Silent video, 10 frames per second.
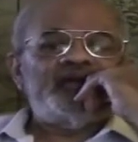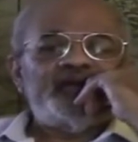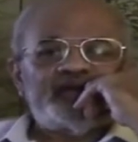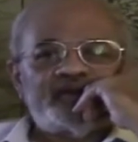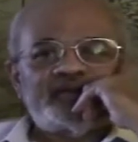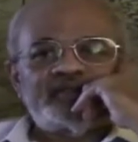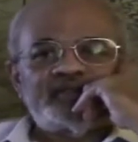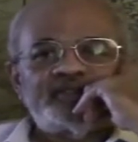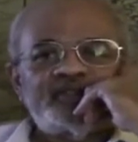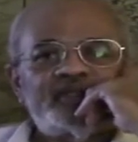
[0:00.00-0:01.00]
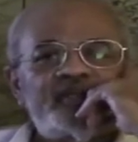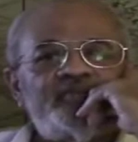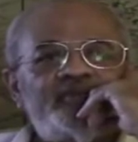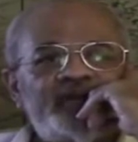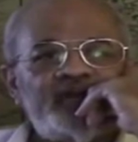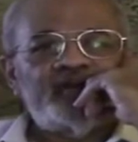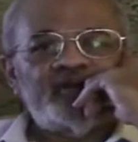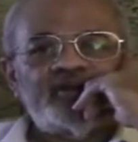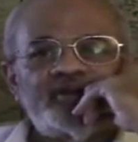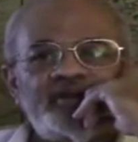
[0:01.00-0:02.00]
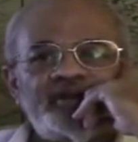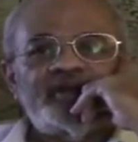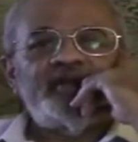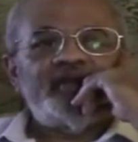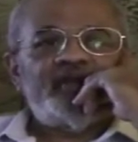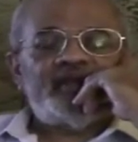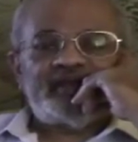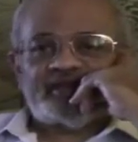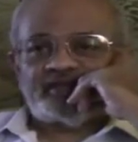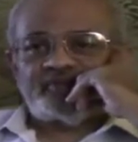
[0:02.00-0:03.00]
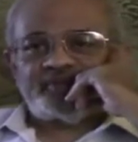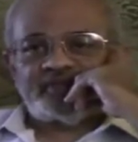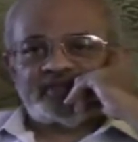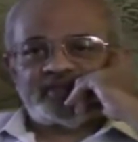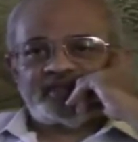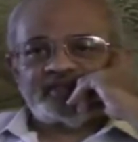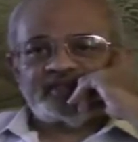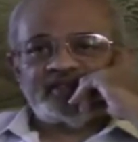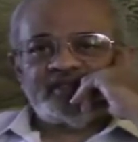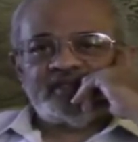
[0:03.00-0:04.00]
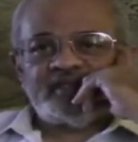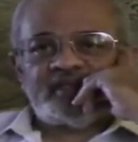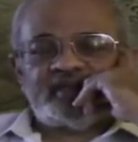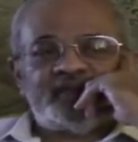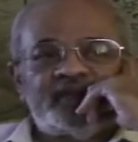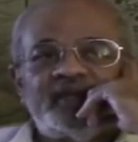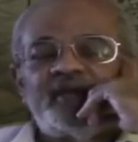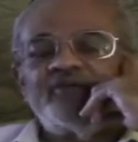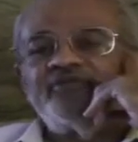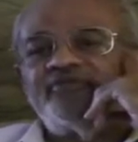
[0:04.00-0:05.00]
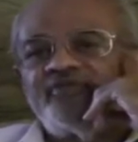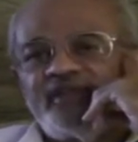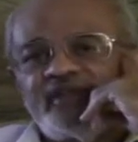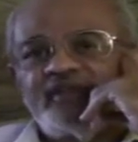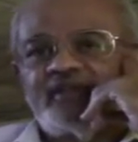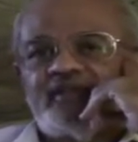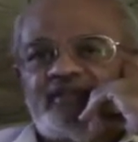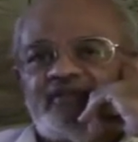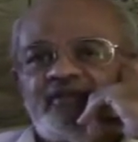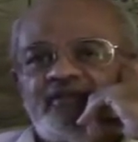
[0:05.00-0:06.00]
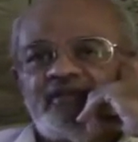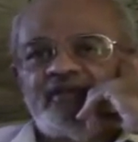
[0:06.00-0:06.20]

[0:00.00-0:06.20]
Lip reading: their heritage and they bring all their expertise, and they now feed in